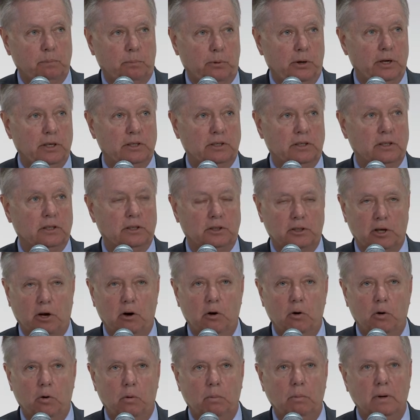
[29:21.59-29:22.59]
president's
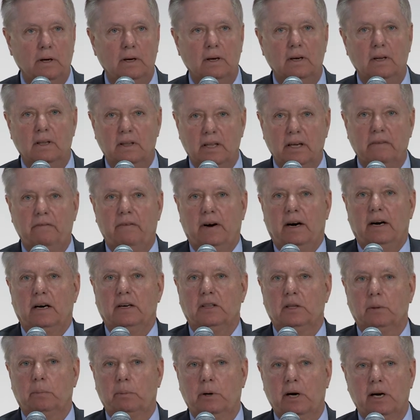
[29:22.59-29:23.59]
home, they fired
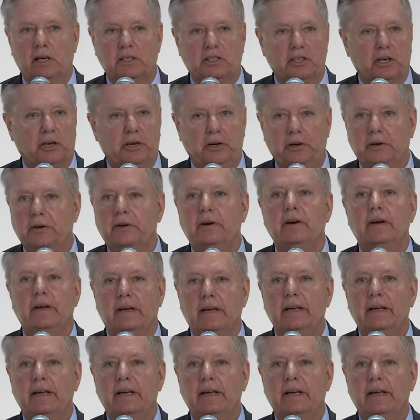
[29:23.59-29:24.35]
the prosecutor.